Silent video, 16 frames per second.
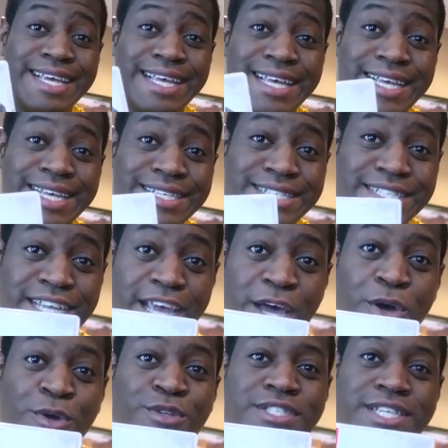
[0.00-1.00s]
is
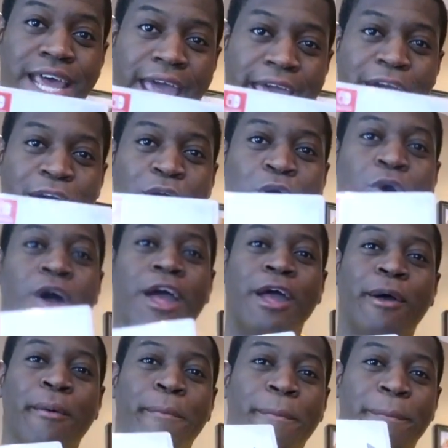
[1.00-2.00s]
Telltale
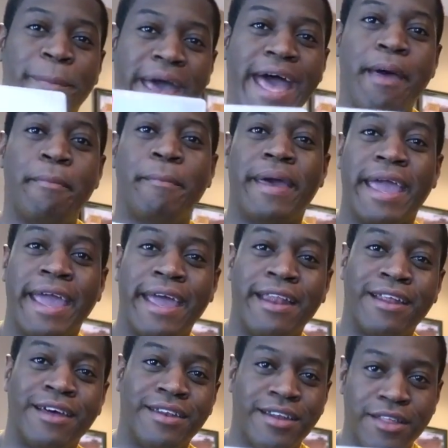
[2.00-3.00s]

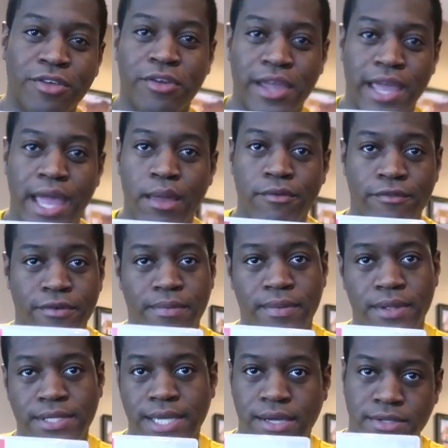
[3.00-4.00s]
Batman, another game from
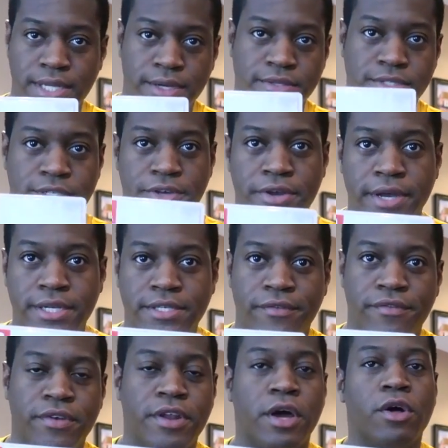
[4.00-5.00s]
the Telltale series,
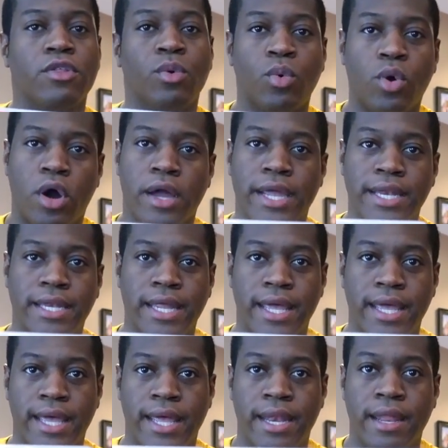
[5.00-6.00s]
if you know The Walking
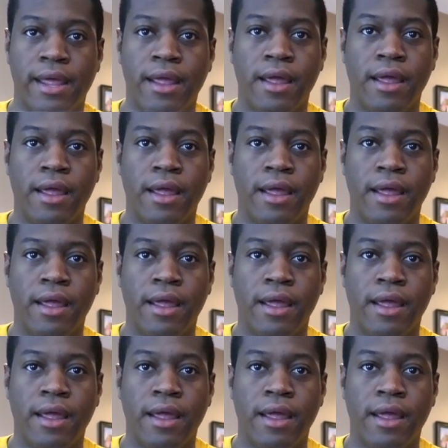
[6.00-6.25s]
Dead.